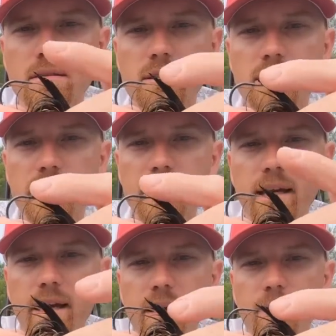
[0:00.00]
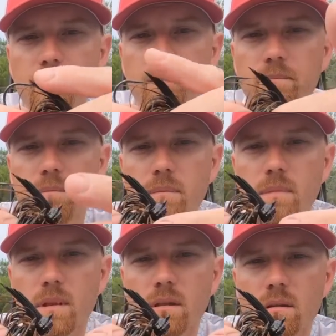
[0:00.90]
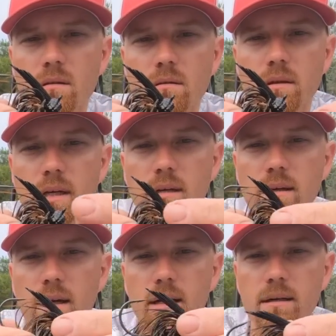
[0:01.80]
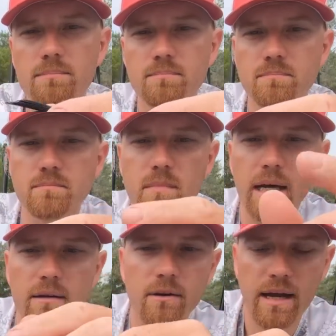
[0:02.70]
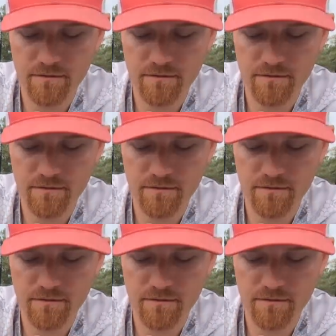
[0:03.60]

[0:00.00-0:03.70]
just like that. And I don't know, I